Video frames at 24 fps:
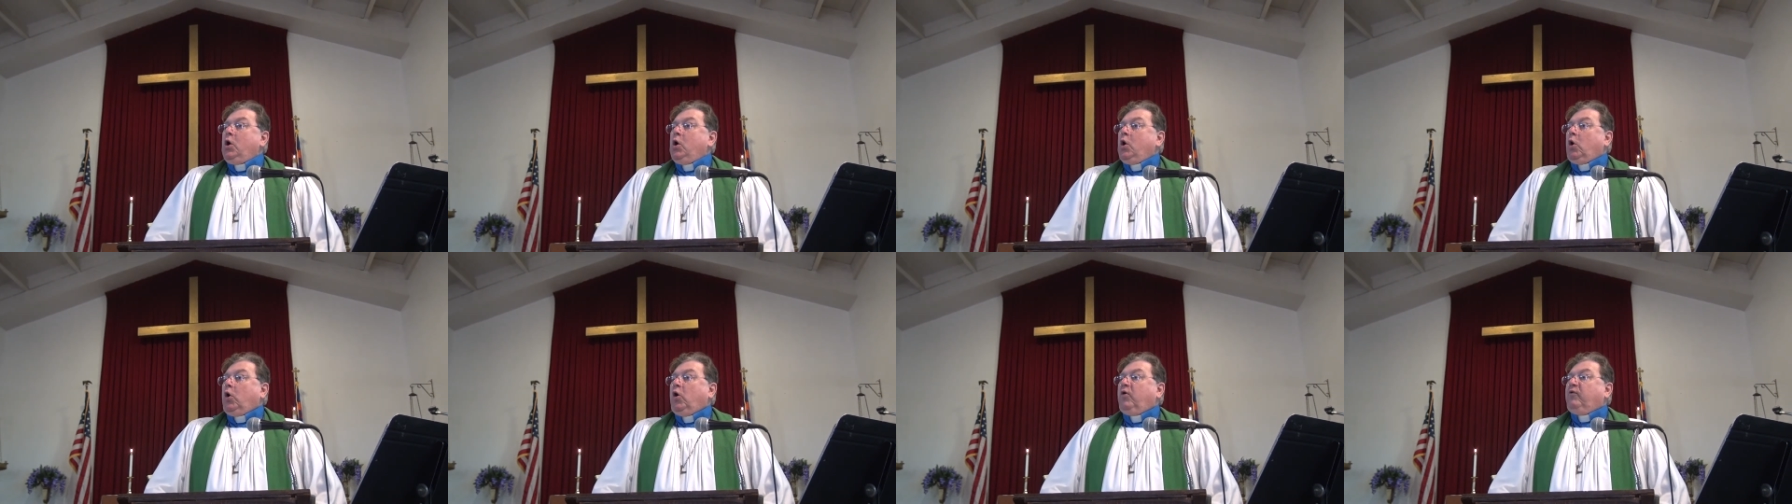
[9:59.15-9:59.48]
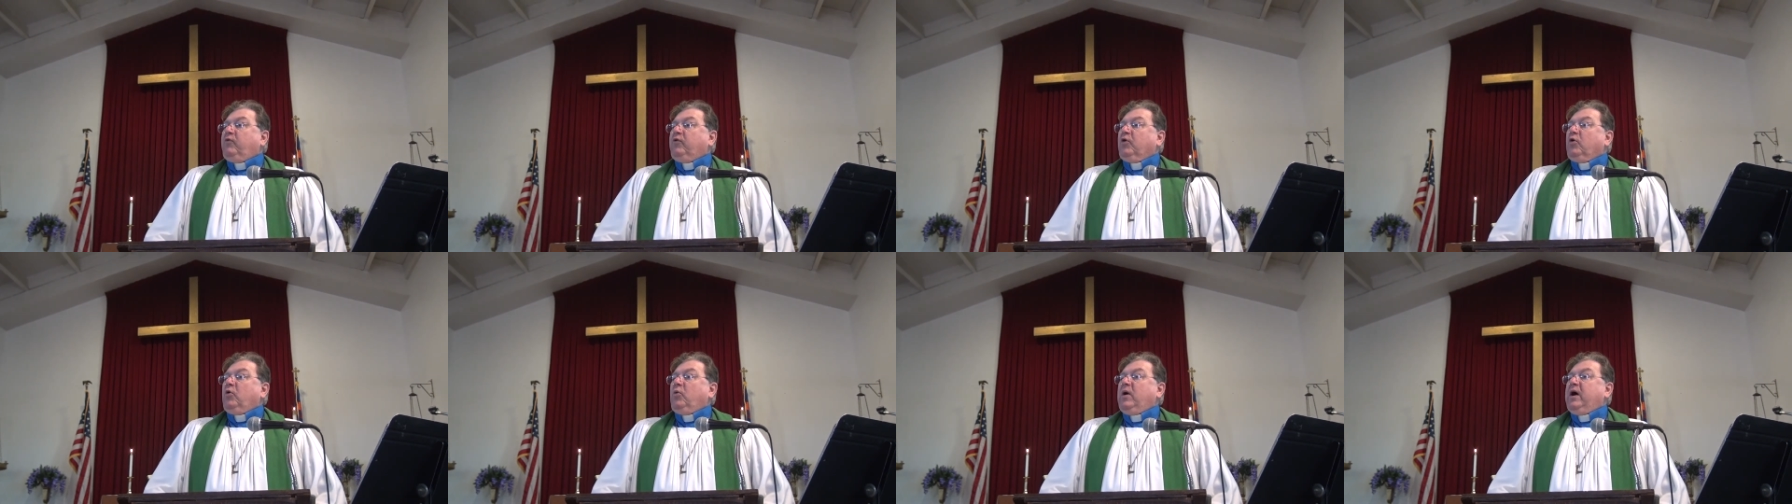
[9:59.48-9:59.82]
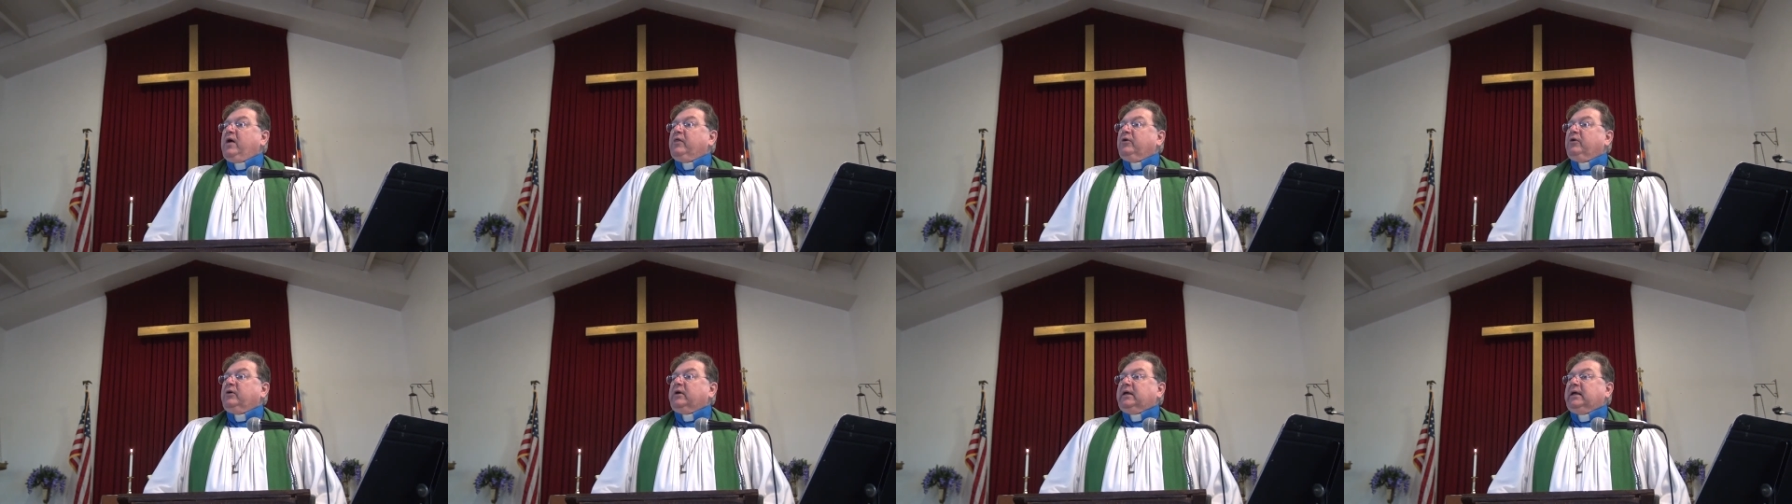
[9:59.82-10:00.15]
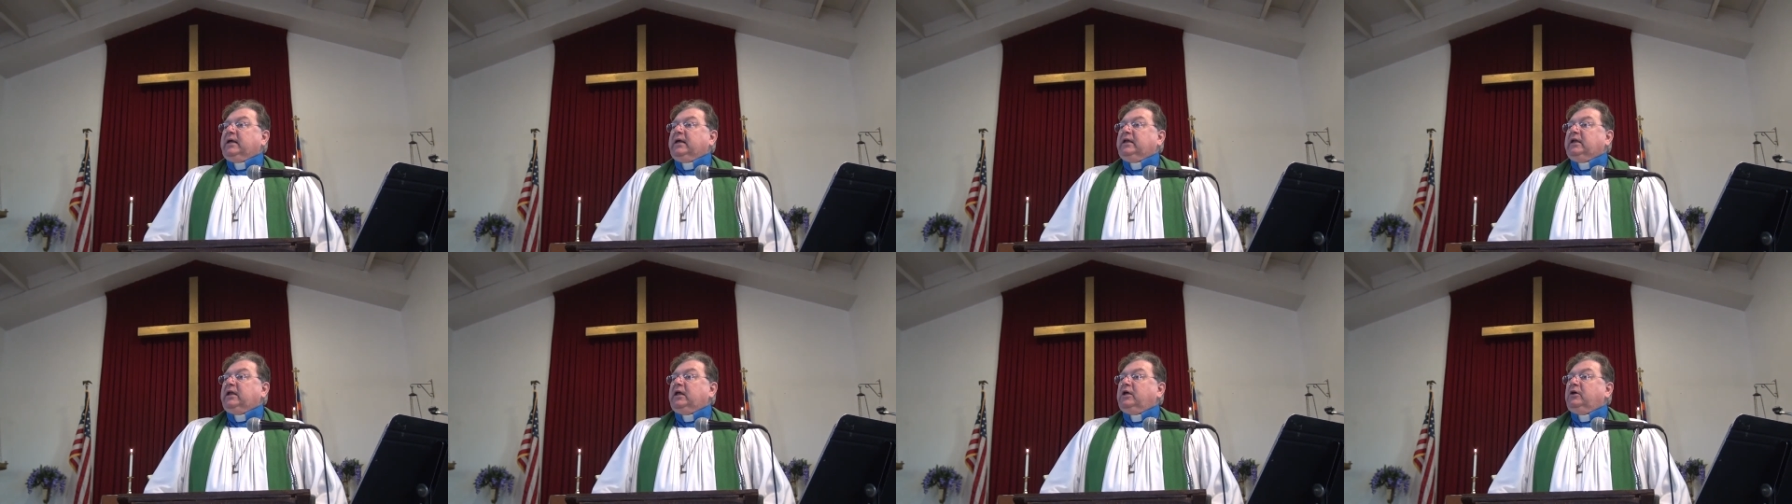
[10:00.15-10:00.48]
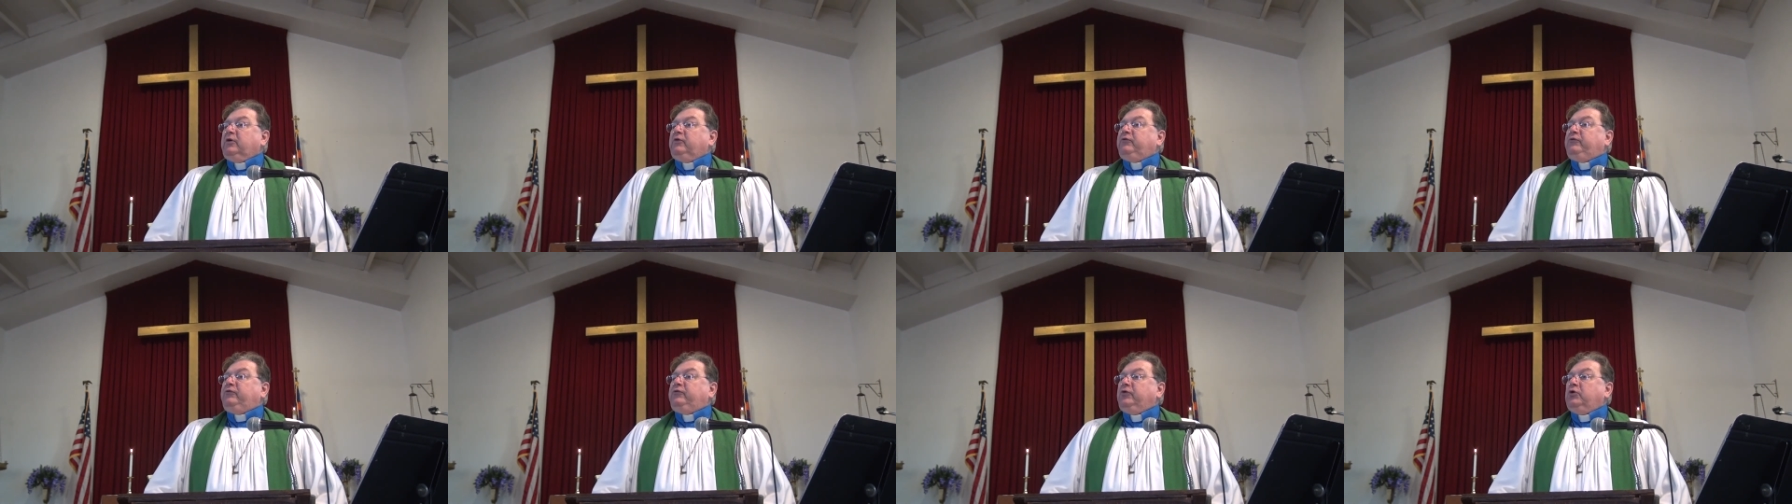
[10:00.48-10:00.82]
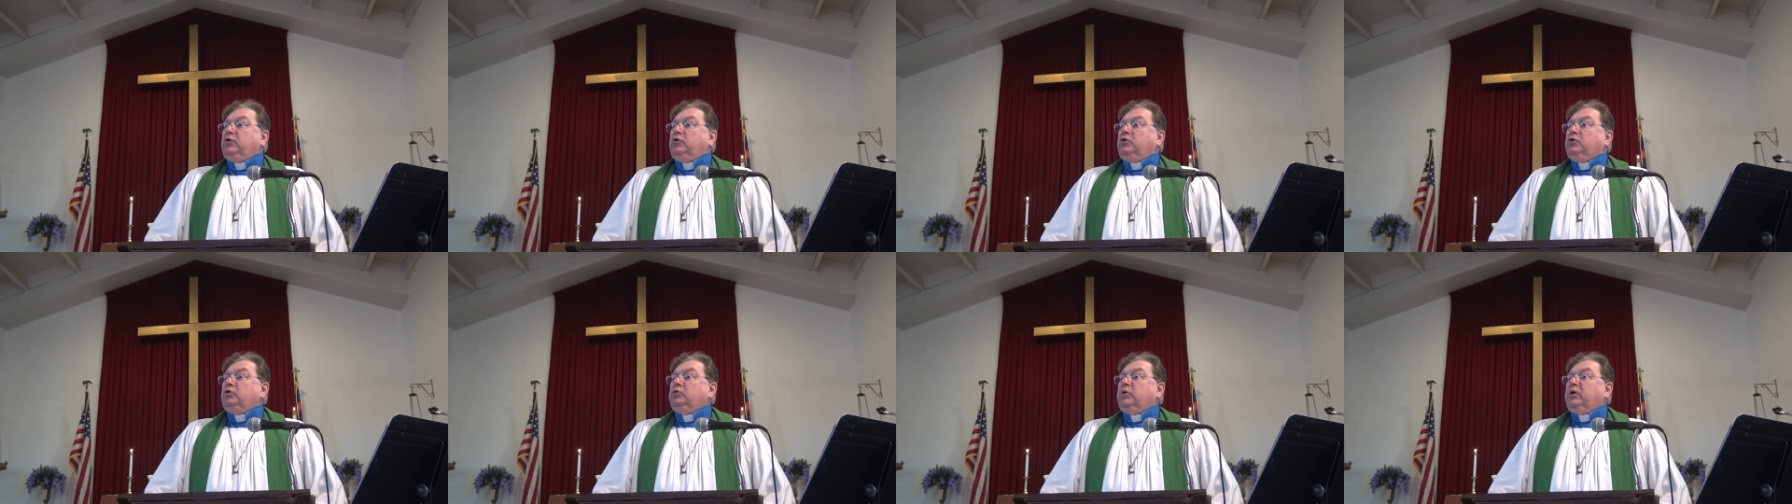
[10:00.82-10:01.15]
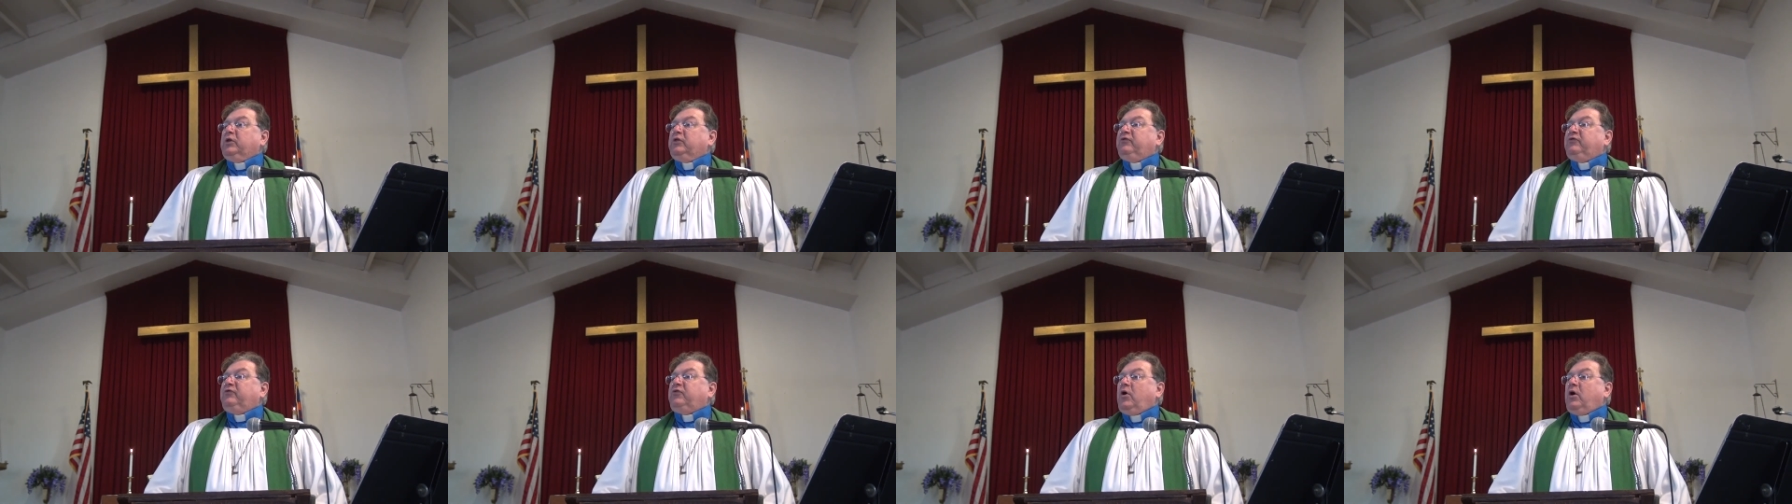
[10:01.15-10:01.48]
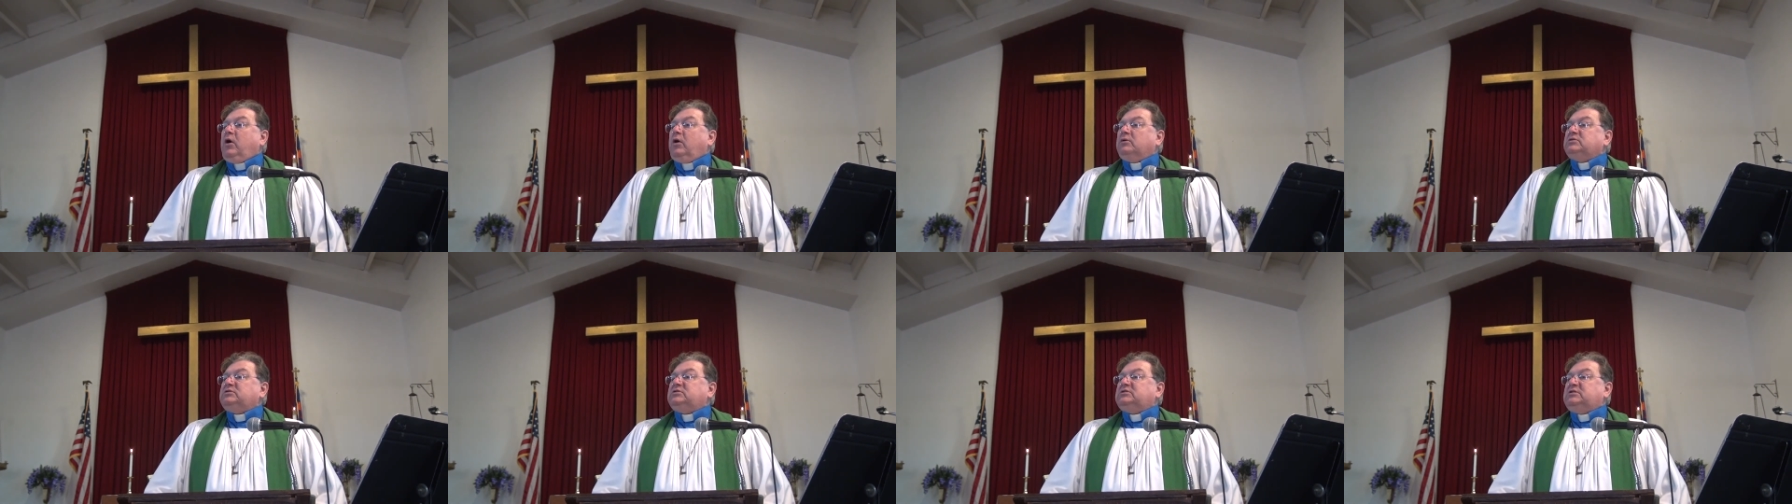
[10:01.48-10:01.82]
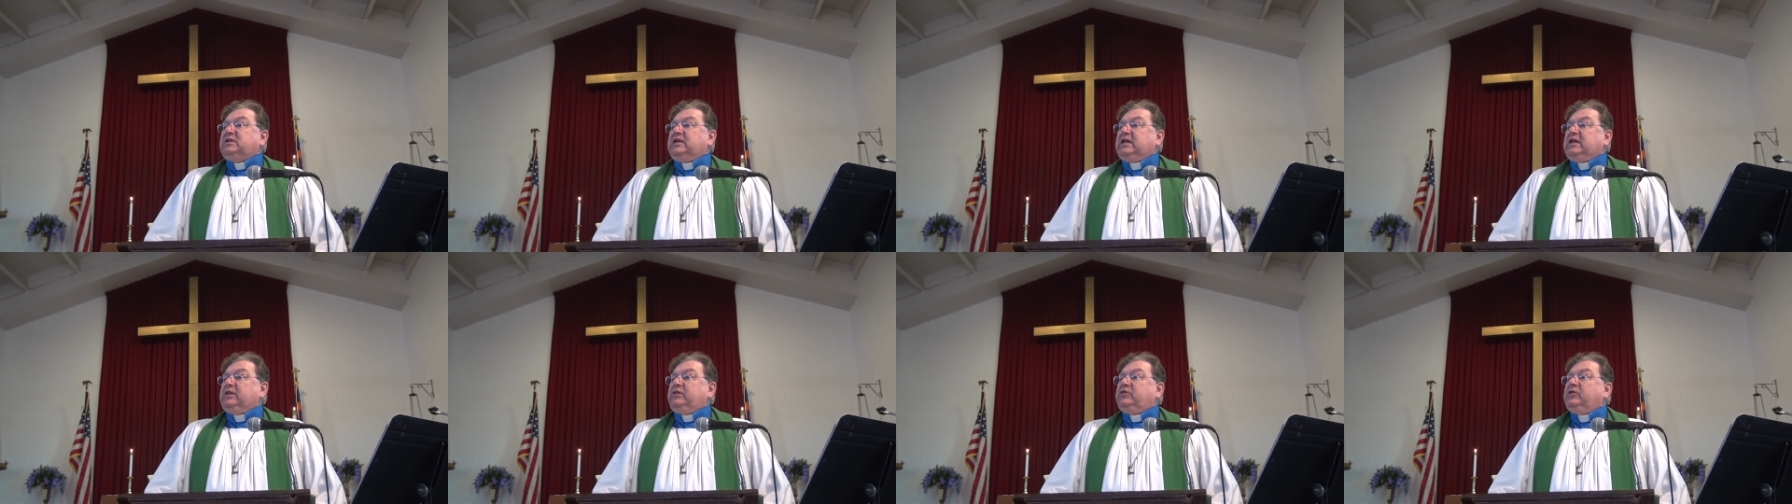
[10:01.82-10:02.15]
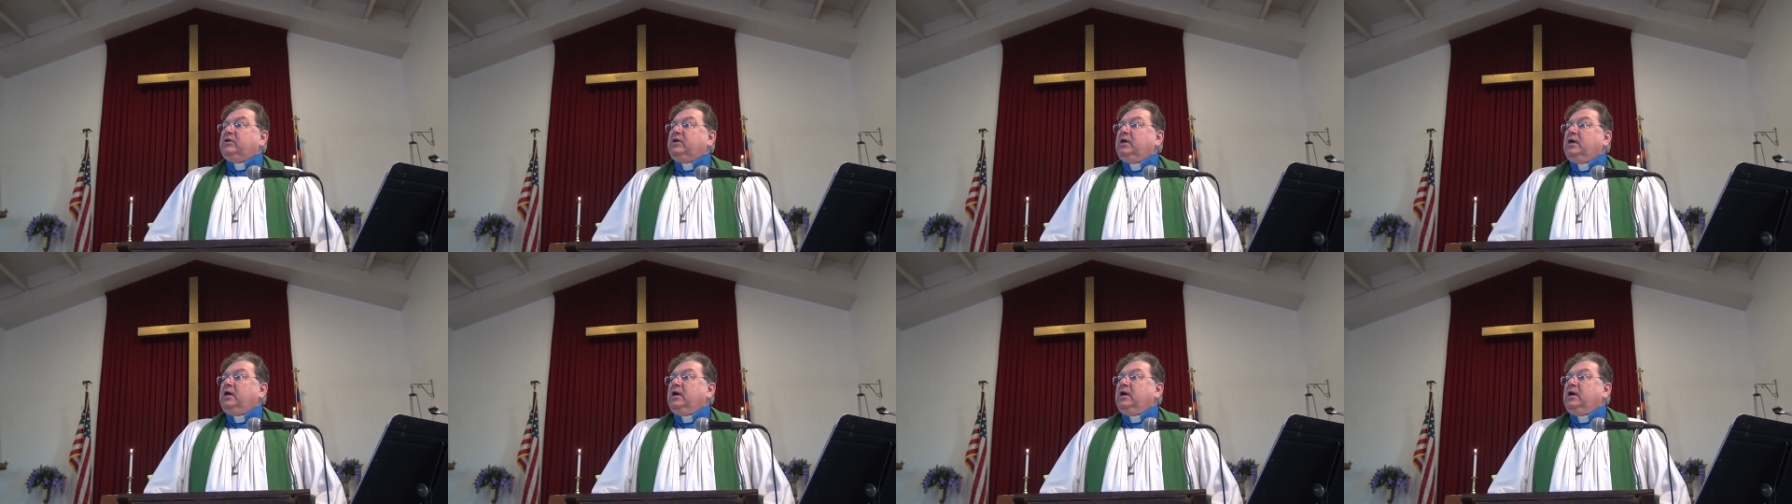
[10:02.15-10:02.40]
over whether eating food with false teeth